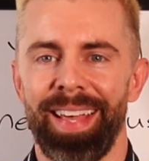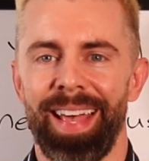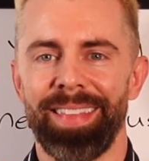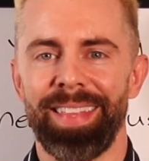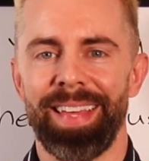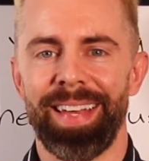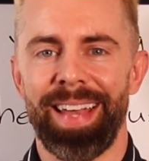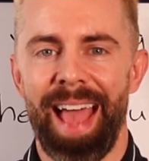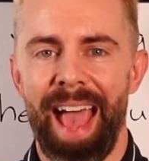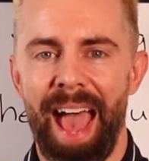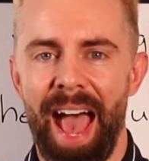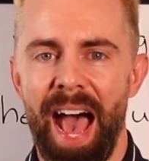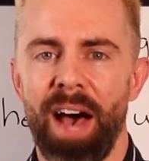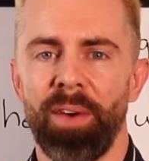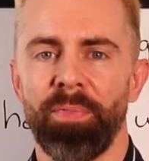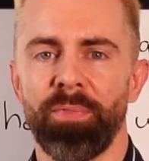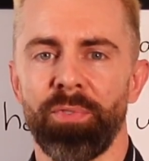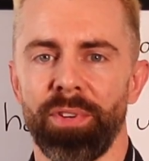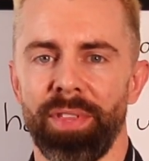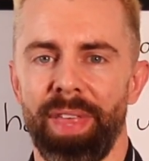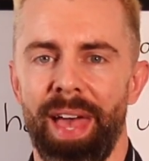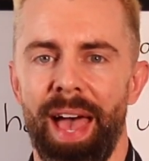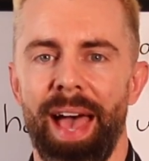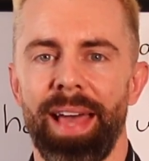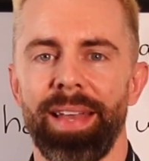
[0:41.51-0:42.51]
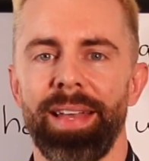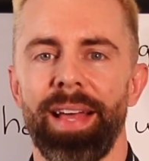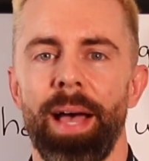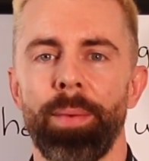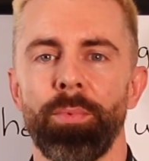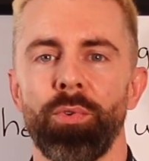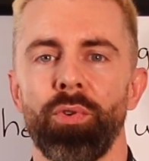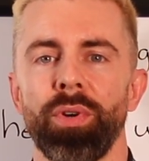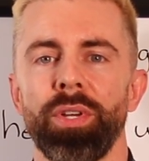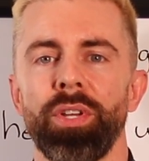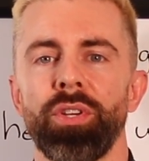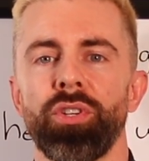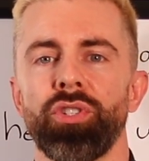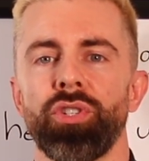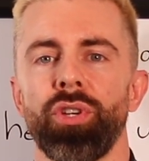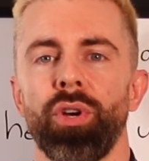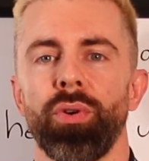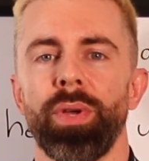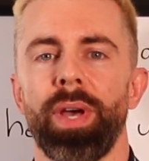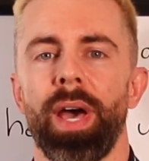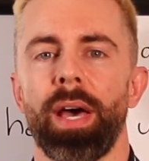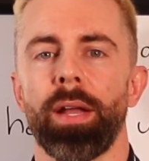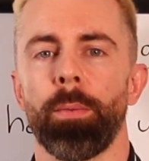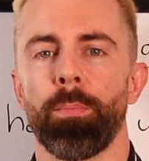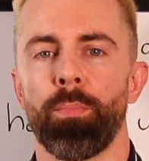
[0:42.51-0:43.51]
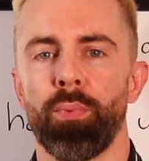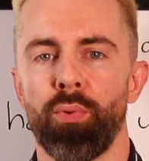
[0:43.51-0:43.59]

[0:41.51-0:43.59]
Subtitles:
And then after that, I'm going to show you how to